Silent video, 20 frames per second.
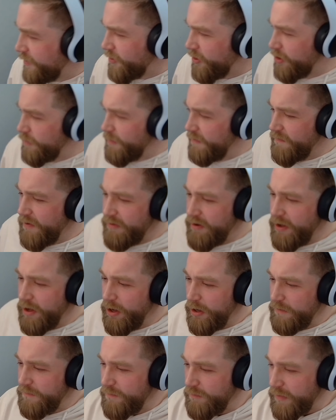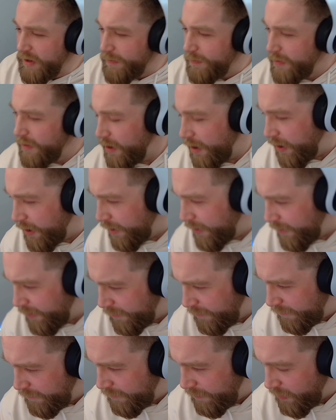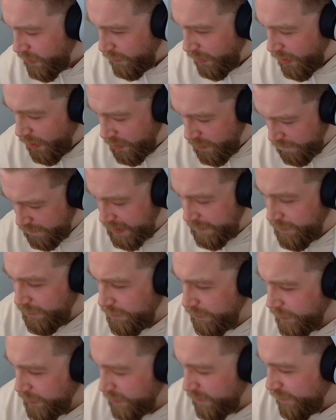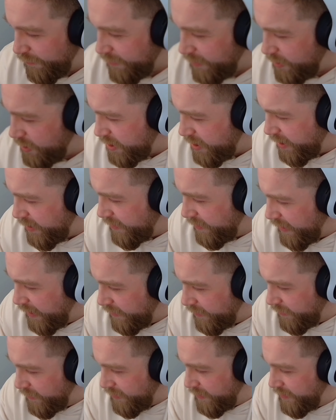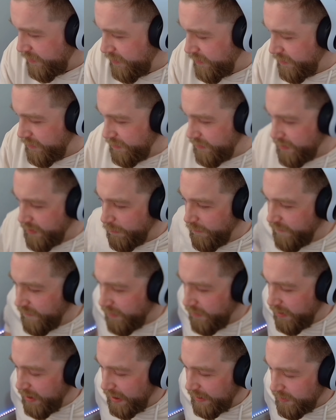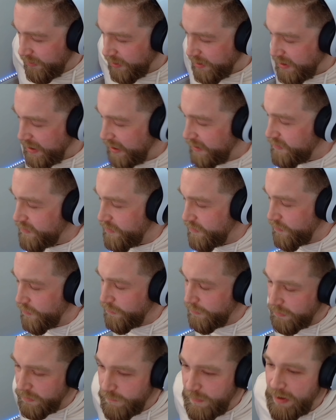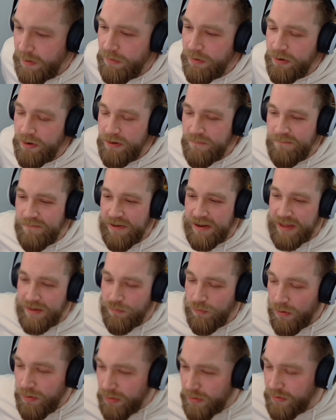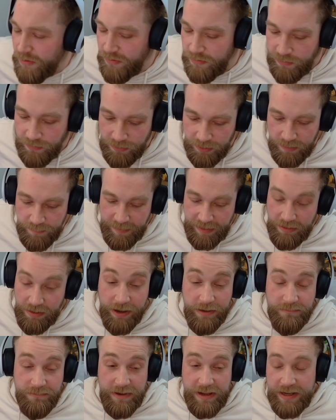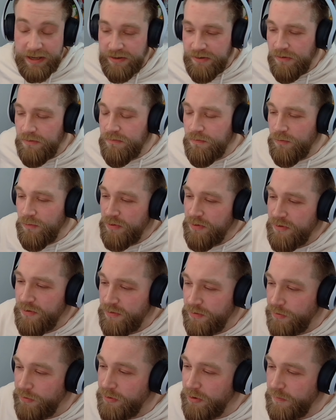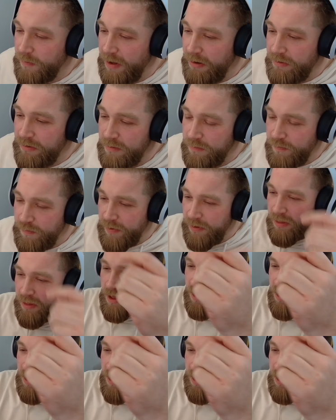is going to be very hard for me. So I hope people can appreciate that this isn't something I get to talk about and I really want to talk about. I really don't want to talk about it, but